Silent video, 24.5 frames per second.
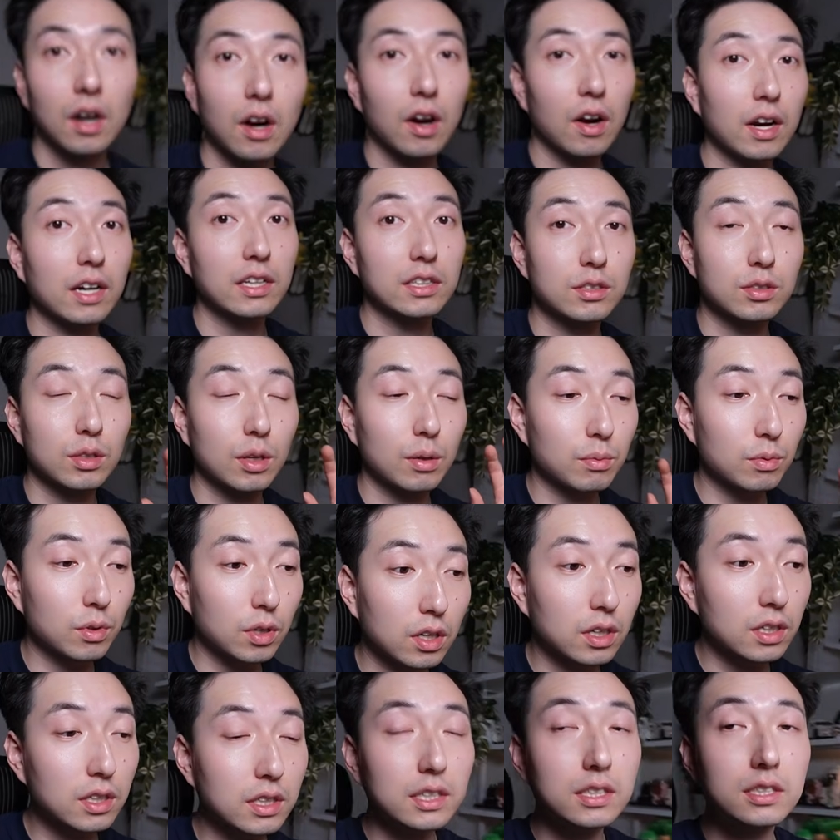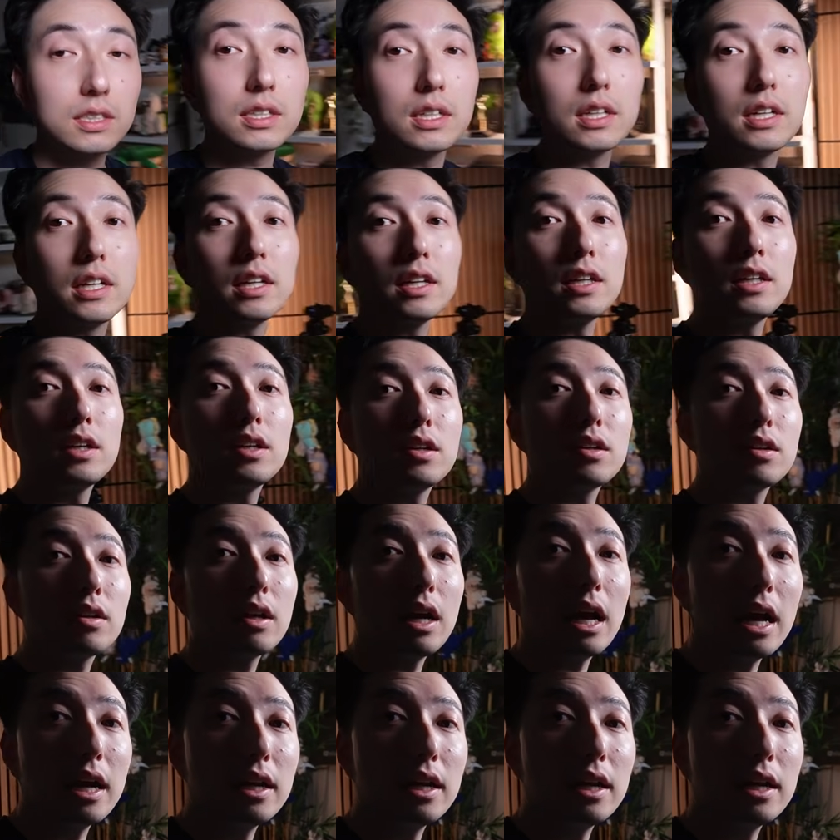Alright, so I'm currently sitting here